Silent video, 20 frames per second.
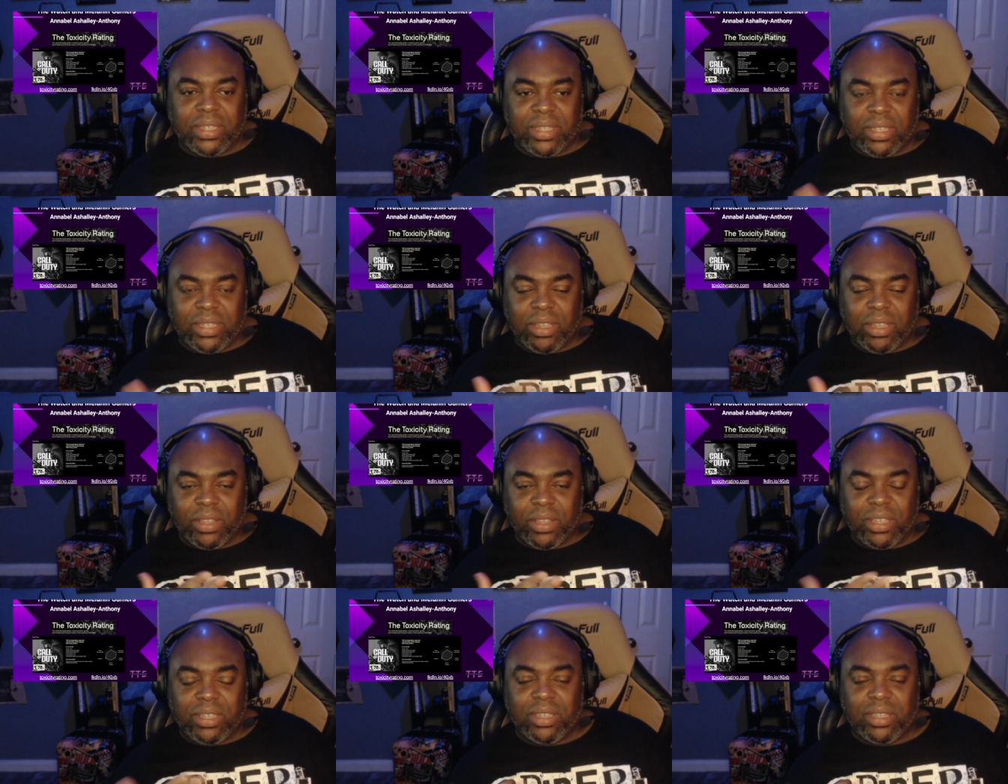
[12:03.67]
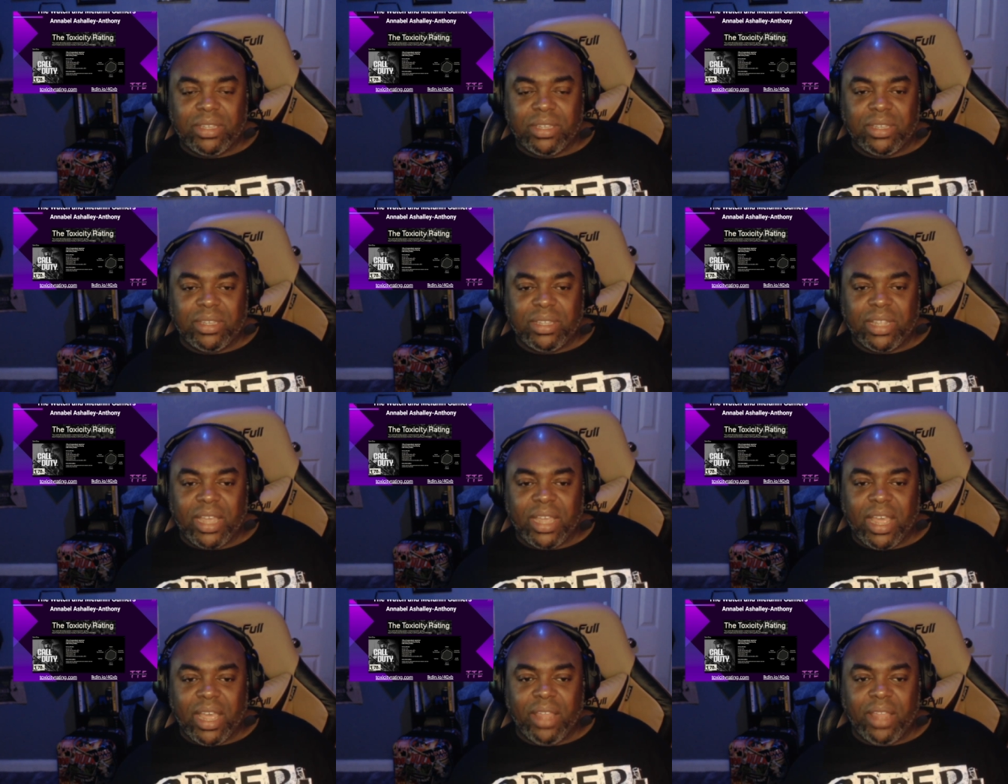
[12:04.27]
So this is the
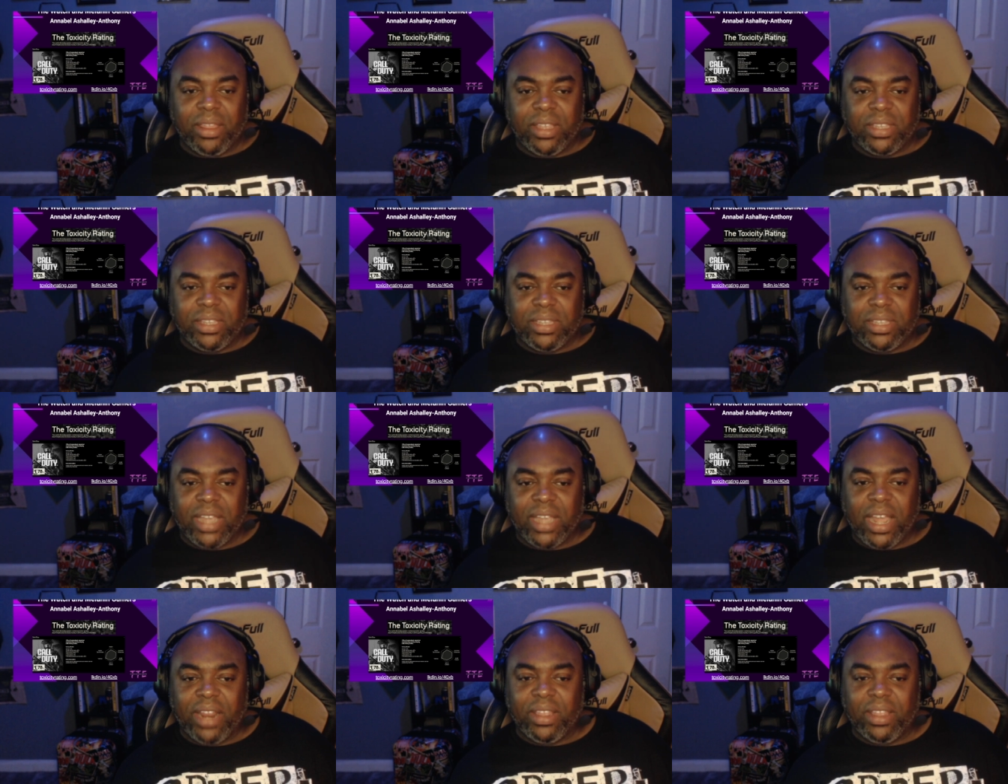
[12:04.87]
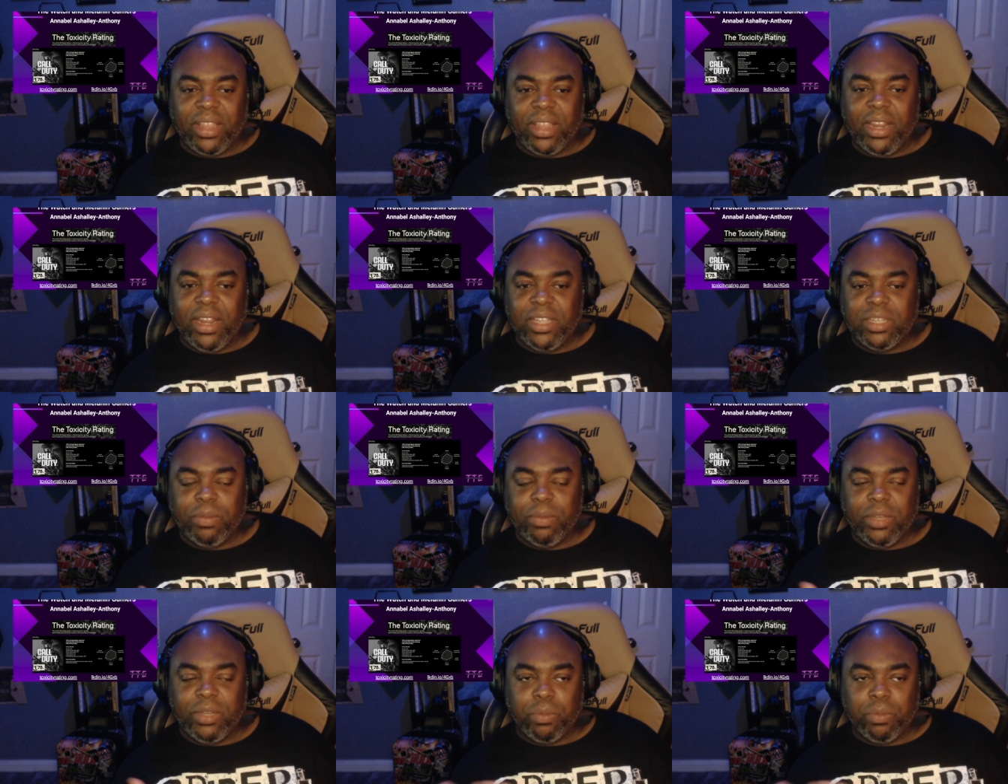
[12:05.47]
kind this is the kind of thing that needs to
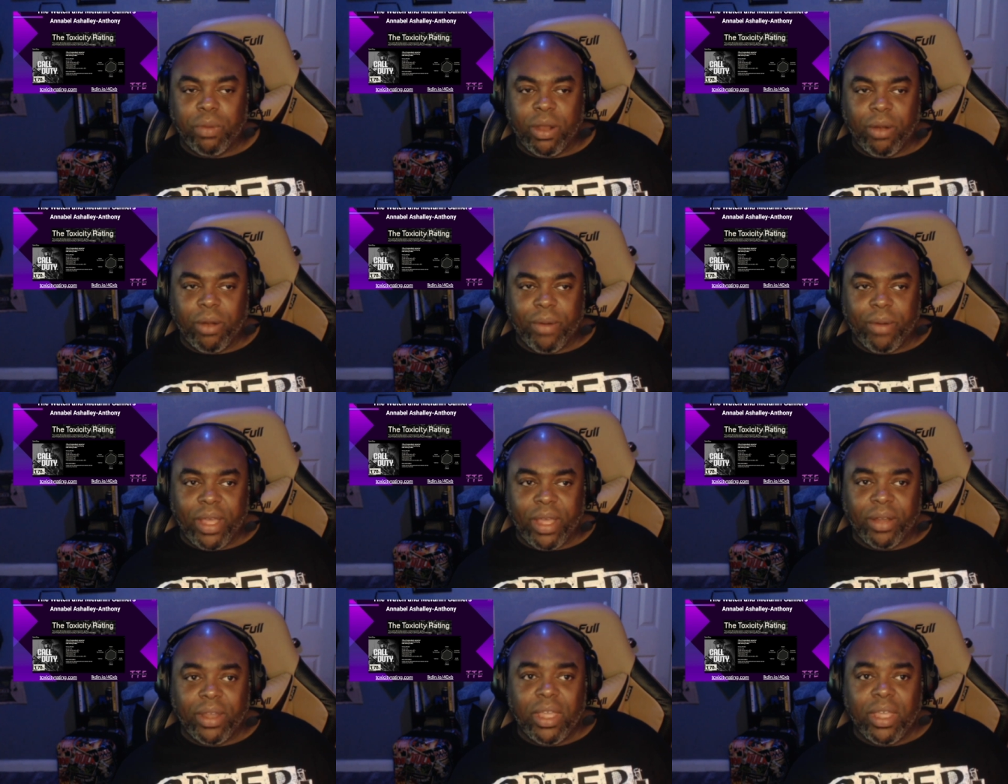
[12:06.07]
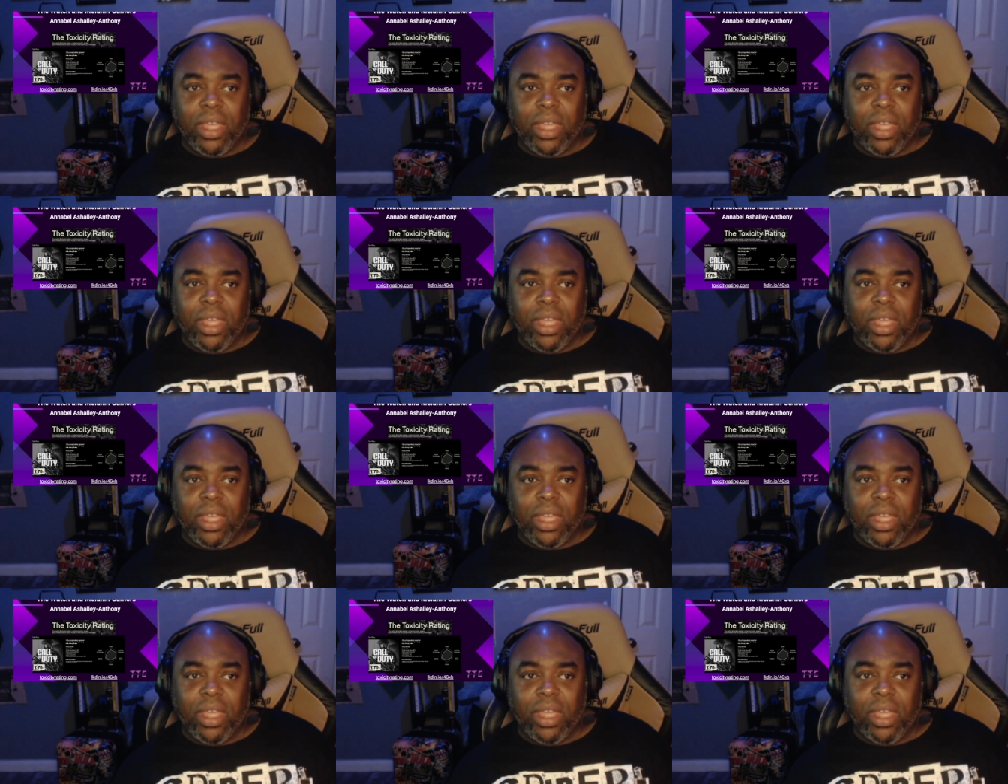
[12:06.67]
be spread around.